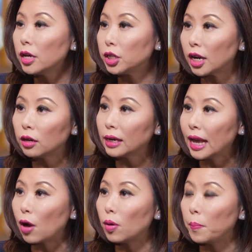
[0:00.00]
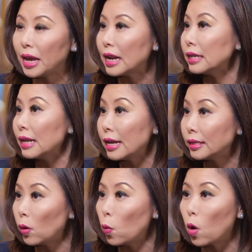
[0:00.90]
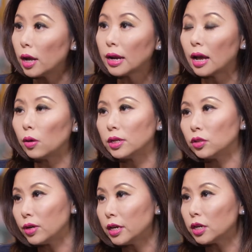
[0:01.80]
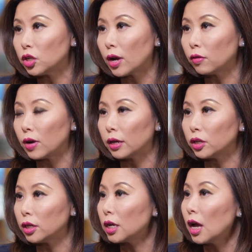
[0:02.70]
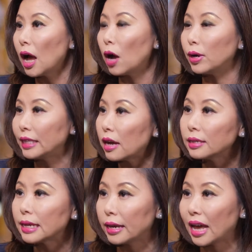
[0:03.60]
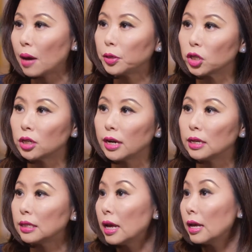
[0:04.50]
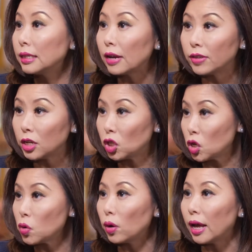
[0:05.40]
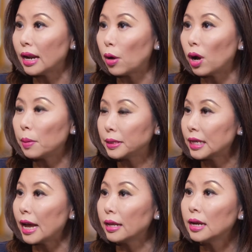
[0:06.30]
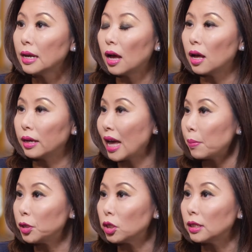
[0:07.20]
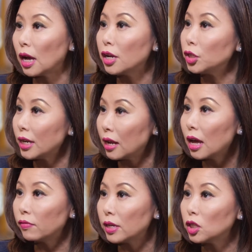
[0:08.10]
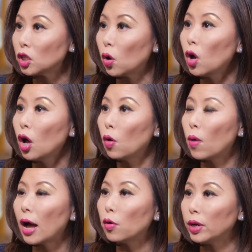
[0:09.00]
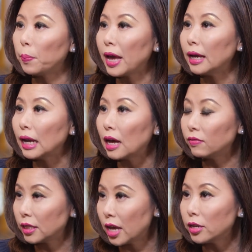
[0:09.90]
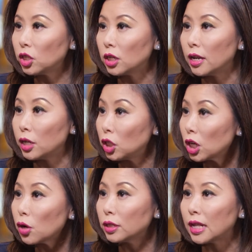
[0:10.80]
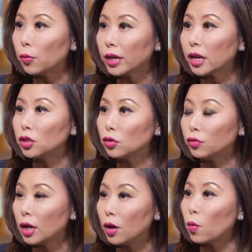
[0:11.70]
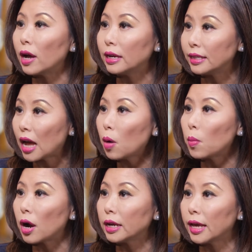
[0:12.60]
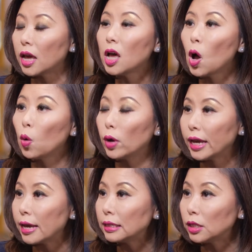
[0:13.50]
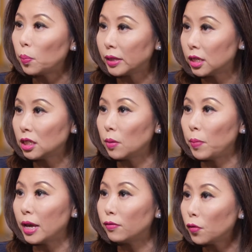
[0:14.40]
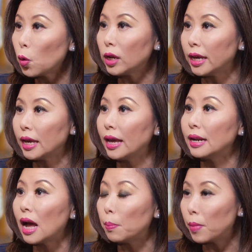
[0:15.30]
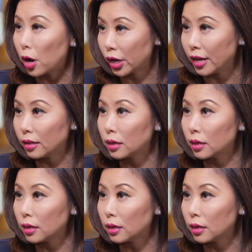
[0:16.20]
Generally, our beta is less than one. At our 3-year track record, our downside capture is 72%. And our upside capture is 111. So while we pay a lot of attention and shows that we can do really well in the down market, we can still participate fully in the up market.